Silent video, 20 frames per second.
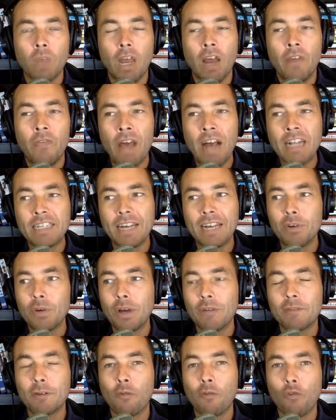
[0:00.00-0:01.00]
And that's how you
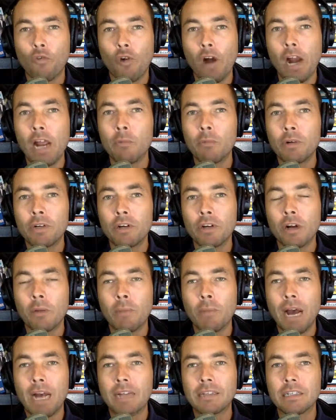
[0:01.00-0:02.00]
have to frame when you're in a
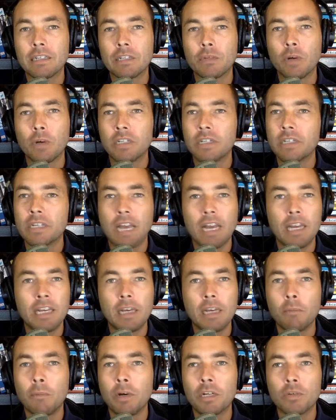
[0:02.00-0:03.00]
bad situation. Can't
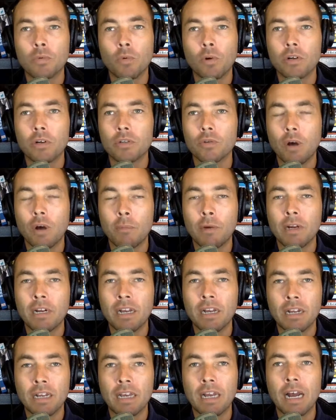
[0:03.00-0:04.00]
get much worse, so how am I
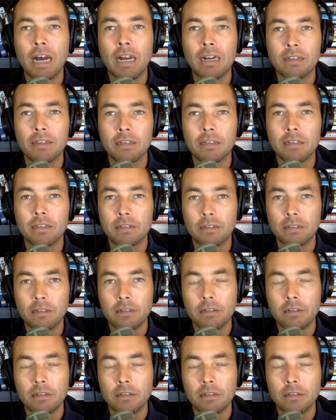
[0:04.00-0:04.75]
going to get out of this?